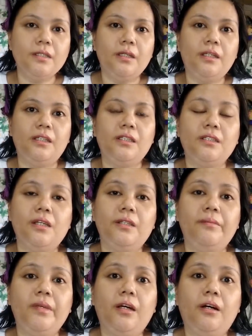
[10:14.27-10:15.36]
So that is
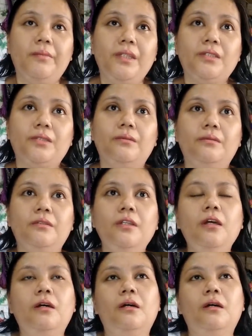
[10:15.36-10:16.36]
gonna be coming soon.